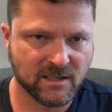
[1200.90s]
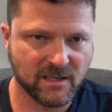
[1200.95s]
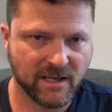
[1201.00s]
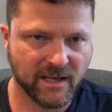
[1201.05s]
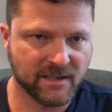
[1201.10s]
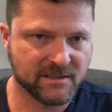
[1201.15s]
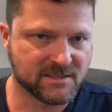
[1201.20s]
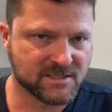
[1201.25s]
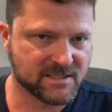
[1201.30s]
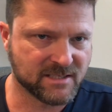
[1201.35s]

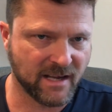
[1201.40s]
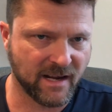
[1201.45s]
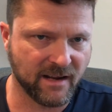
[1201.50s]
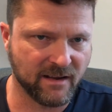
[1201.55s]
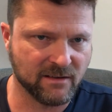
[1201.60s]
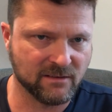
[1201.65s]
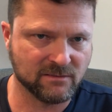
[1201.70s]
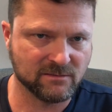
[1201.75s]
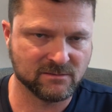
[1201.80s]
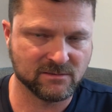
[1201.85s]
and
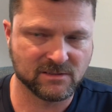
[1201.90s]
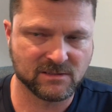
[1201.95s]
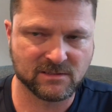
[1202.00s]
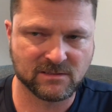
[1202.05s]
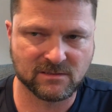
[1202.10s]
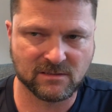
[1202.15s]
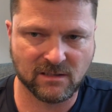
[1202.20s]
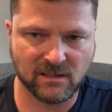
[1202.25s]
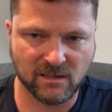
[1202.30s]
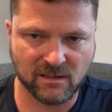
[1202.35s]

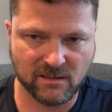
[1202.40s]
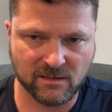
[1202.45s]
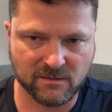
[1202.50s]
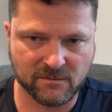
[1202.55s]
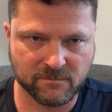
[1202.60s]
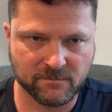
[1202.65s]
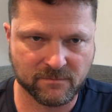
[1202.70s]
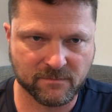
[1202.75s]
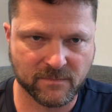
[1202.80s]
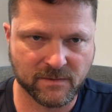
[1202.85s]
sounds
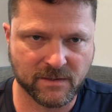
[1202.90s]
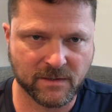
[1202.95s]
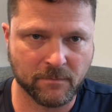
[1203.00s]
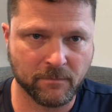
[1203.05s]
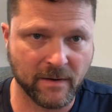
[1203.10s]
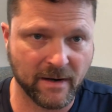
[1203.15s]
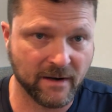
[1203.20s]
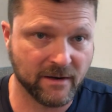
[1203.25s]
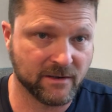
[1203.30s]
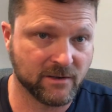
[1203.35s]

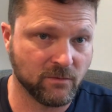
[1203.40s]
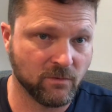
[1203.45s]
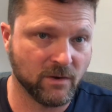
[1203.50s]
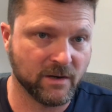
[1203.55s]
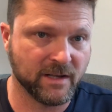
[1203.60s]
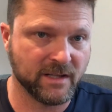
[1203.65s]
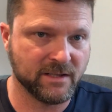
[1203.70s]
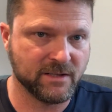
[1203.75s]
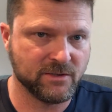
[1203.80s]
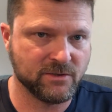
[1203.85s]
compared to
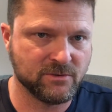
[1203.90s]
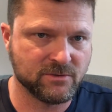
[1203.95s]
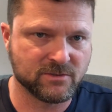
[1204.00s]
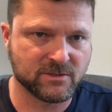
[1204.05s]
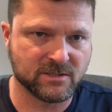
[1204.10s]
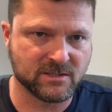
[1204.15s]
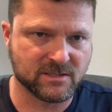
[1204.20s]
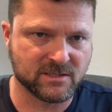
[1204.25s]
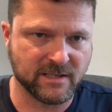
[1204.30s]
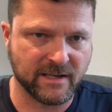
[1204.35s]
what it
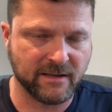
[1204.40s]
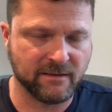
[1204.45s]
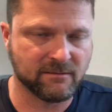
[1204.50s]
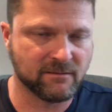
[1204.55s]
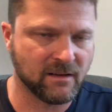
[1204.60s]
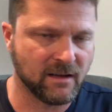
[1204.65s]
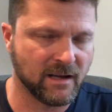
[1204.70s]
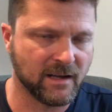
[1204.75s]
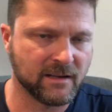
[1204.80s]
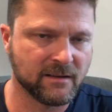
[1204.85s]
used to
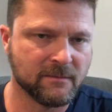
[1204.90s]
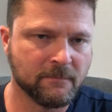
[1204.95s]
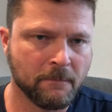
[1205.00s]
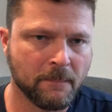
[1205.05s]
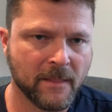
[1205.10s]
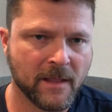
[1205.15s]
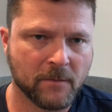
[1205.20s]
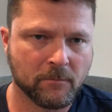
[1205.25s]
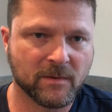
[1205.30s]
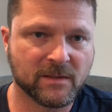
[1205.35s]
sound like.
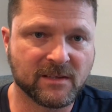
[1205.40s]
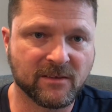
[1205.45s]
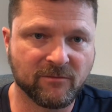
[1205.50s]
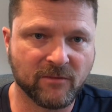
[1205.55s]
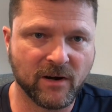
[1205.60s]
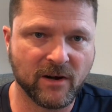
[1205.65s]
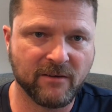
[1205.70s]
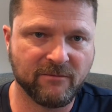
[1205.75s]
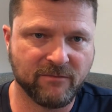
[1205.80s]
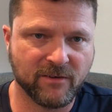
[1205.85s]
But the
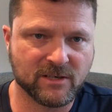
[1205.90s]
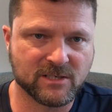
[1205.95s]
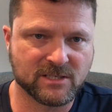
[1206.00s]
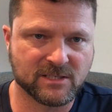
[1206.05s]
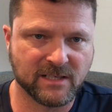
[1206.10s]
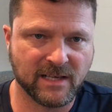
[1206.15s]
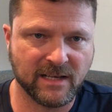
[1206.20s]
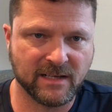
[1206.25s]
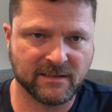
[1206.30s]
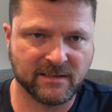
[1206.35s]
very
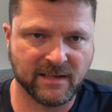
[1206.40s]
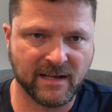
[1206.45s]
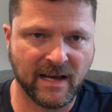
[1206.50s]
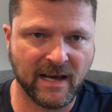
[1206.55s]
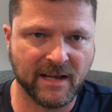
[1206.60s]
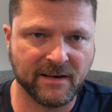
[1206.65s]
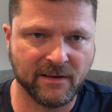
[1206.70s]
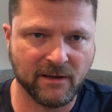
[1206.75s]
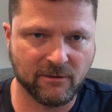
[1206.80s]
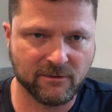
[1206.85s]
first thing that
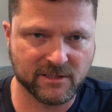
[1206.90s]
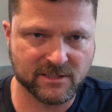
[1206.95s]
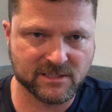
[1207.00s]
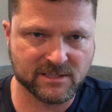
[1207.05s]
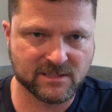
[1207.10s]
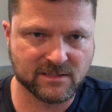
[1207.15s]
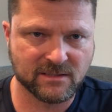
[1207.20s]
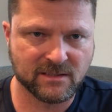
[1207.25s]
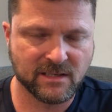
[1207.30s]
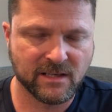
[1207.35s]
I
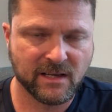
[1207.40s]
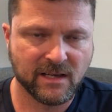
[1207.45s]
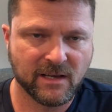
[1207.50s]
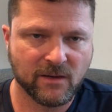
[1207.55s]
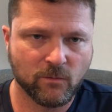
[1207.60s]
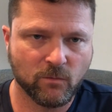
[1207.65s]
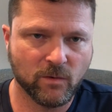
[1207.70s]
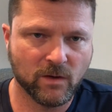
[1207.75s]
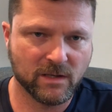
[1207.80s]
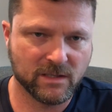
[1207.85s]
noticed
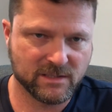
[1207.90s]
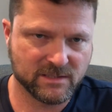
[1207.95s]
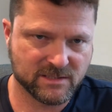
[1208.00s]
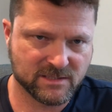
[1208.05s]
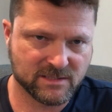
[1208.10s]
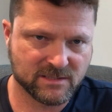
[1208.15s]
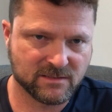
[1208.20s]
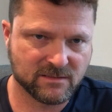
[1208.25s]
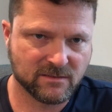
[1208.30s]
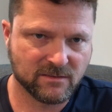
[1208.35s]

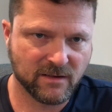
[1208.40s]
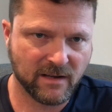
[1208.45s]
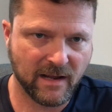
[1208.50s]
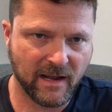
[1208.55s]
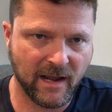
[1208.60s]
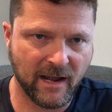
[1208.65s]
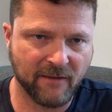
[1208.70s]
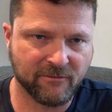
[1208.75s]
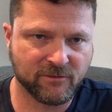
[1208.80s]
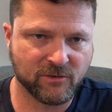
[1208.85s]
was
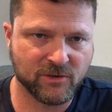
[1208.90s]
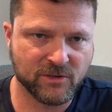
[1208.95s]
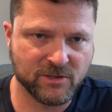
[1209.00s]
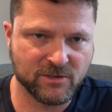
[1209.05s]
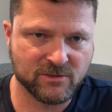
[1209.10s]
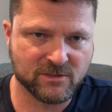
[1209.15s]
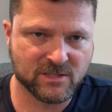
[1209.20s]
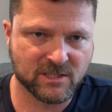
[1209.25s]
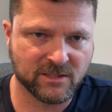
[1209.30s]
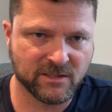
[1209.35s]
after
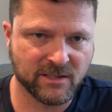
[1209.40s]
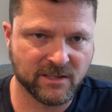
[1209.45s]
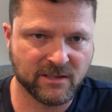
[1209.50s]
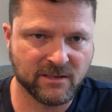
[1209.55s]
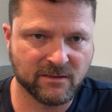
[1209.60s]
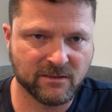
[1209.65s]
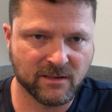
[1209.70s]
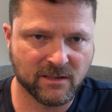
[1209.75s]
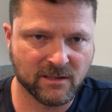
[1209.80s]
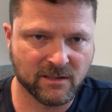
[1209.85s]
using
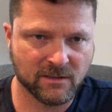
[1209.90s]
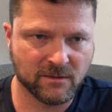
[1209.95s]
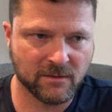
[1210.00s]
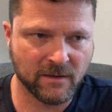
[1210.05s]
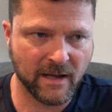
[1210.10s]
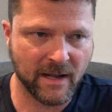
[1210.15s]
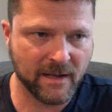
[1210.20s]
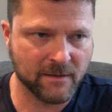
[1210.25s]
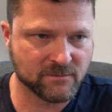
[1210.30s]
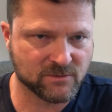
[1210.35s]
the
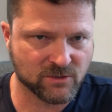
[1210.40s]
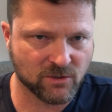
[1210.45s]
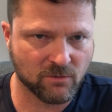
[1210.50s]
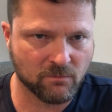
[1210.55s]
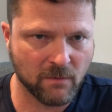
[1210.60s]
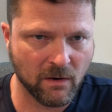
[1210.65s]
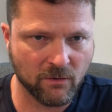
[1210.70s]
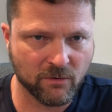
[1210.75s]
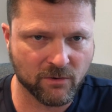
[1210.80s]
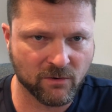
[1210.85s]
Amsoil
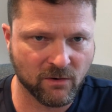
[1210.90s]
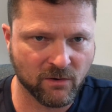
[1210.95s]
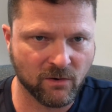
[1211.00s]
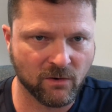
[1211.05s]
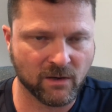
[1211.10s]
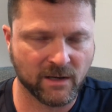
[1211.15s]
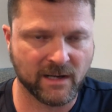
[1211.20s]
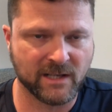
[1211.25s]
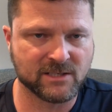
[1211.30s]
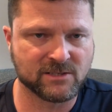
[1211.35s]
motor
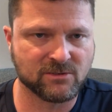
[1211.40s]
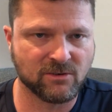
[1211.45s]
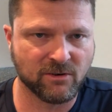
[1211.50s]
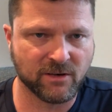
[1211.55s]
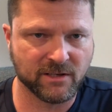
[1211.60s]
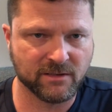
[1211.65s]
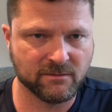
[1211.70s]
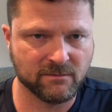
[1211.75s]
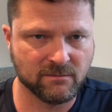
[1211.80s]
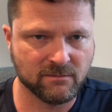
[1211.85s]
oil, and I
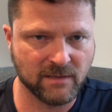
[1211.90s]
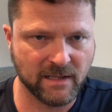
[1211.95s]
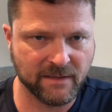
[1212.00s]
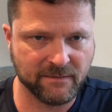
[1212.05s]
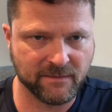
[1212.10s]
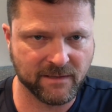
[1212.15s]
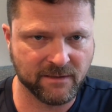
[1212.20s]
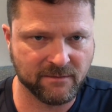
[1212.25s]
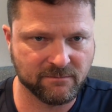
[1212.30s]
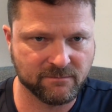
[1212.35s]
started
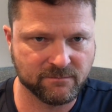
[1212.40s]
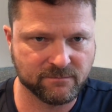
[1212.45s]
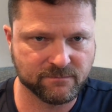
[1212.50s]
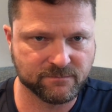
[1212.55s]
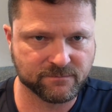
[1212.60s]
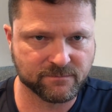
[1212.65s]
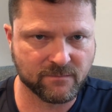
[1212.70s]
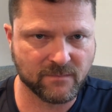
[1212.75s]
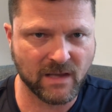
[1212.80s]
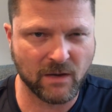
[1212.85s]
letting it,
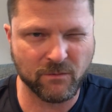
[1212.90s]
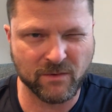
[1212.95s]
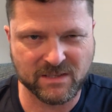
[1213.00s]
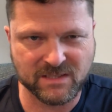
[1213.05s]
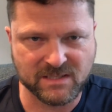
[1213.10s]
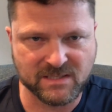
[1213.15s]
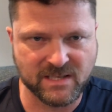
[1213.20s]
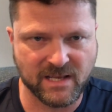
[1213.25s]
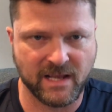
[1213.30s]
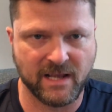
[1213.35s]
I
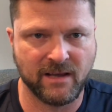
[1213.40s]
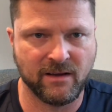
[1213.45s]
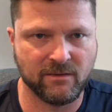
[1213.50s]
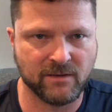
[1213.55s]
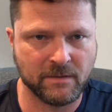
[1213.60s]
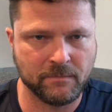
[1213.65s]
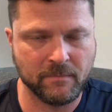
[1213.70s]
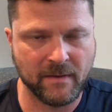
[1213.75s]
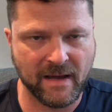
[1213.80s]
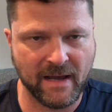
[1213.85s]
went to
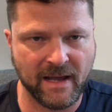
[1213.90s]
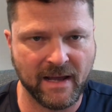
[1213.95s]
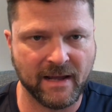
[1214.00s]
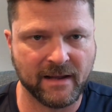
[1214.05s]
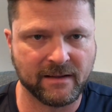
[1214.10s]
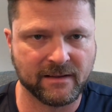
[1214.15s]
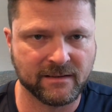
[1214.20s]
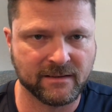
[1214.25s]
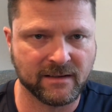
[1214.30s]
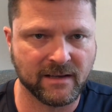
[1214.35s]
town and
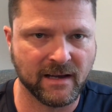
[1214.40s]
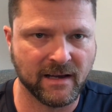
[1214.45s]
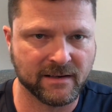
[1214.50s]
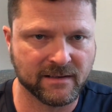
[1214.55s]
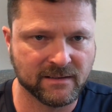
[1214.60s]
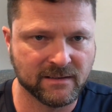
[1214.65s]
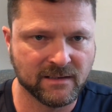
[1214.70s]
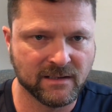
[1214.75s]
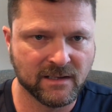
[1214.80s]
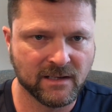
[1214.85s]
back and
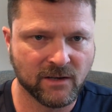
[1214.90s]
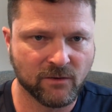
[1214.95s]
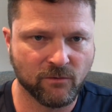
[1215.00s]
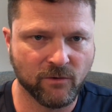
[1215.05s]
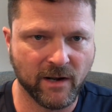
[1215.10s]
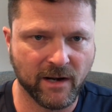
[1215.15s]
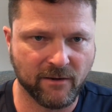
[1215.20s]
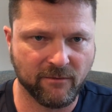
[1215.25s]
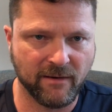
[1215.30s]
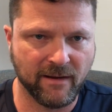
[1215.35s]
kind of
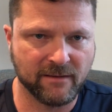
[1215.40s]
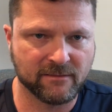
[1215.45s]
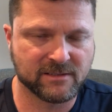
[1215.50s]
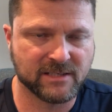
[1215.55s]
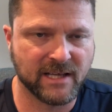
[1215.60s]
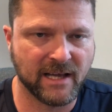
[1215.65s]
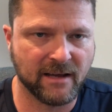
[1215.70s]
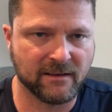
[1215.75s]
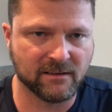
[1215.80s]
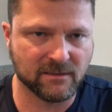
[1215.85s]
ran around
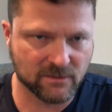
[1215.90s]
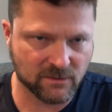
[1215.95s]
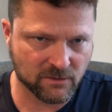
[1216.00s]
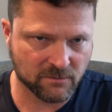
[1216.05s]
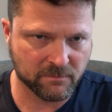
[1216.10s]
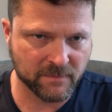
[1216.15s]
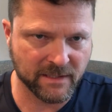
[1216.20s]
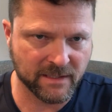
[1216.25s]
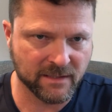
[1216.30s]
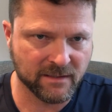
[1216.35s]
town a
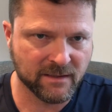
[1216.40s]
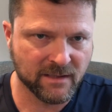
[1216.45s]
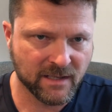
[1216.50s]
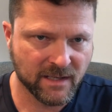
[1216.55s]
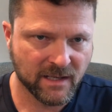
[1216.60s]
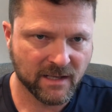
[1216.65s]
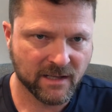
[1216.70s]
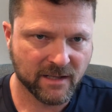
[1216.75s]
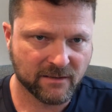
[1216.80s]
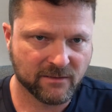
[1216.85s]
little bit,
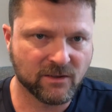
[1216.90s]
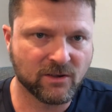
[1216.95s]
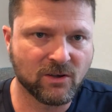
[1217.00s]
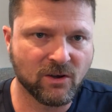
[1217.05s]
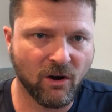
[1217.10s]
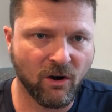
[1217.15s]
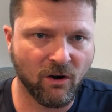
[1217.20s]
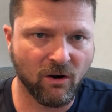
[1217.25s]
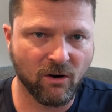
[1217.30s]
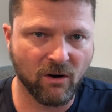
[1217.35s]
the
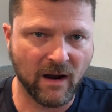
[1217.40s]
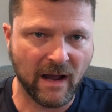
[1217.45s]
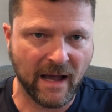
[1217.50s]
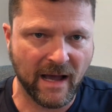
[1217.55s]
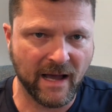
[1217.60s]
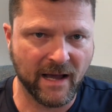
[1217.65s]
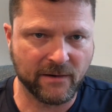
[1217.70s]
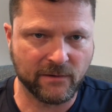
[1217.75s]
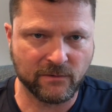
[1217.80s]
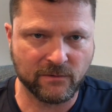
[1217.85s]
car
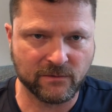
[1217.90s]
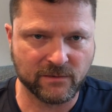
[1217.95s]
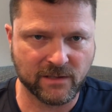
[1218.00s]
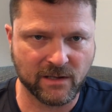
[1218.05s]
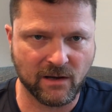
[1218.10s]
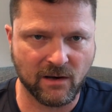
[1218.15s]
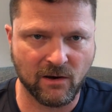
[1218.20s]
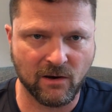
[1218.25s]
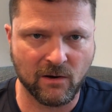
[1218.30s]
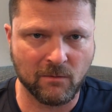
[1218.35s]
idled
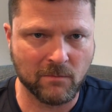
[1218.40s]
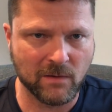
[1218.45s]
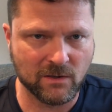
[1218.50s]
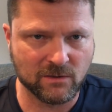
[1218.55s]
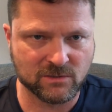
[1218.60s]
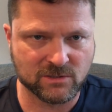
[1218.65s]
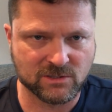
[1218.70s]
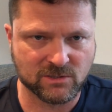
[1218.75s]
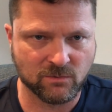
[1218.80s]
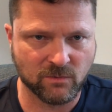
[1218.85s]

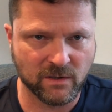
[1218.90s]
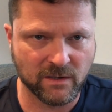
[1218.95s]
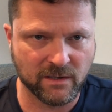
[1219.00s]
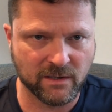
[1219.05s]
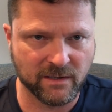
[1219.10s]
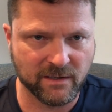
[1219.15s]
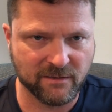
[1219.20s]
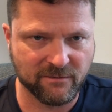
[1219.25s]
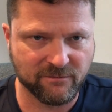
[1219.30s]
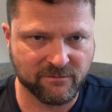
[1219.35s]
almost to
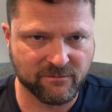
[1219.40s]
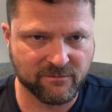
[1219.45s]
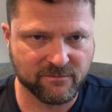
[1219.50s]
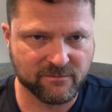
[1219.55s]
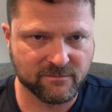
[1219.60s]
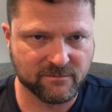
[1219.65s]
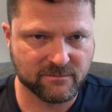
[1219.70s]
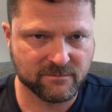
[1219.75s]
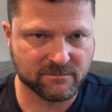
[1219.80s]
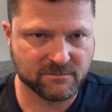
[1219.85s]
where if
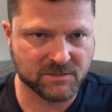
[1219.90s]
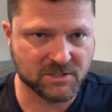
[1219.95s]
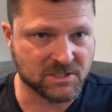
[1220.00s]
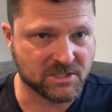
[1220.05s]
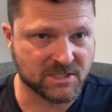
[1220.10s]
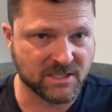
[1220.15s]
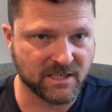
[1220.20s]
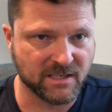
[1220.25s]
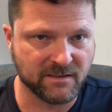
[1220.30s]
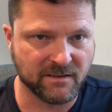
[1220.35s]

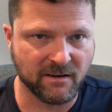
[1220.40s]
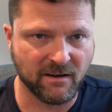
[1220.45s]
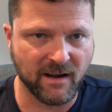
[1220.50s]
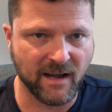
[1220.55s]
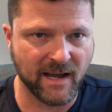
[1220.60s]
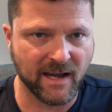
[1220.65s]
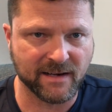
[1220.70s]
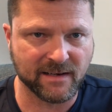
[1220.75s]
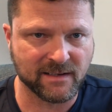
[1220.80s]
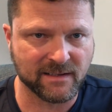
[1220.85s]
just sitting there
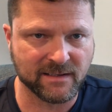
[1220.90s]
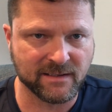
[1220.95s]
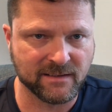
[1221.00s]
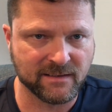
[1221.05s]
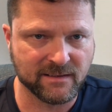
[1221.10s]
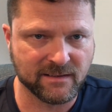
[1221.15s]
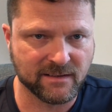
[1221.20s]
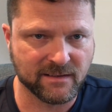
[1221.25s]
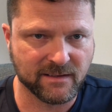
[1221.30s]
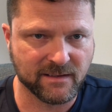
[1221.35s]

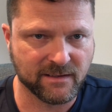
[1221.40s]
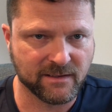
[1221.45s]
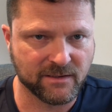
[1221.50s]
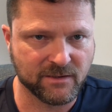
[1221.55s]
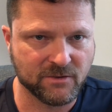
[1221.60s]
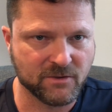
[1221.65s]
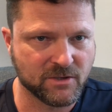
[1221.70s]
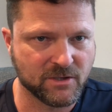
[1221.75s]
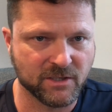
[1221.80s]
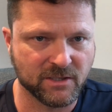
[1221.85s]
idling,
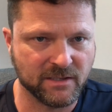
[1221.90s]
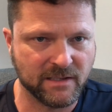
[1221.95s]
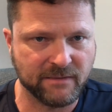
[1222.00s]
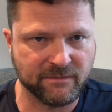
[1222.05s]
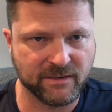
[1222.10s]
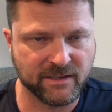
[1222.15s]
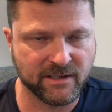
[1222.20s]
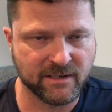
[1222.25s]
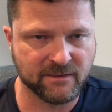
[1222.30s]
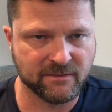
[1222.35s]
you couldn't
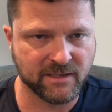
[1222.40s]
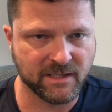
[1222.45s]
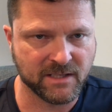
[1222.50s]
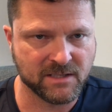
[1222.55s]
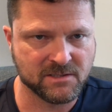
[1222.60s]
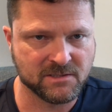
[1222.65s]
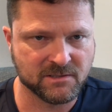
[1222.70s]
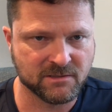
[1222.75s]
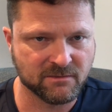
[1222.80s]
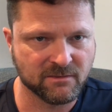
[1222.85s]
even hear the
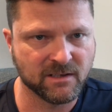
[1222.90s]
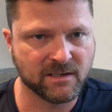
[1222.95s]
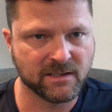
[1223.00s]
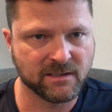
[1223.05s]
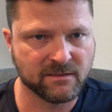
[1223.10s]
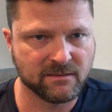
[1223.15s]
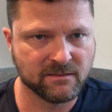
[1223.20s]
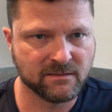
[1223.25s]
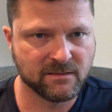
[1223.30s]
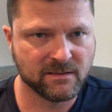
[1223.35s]
engine running.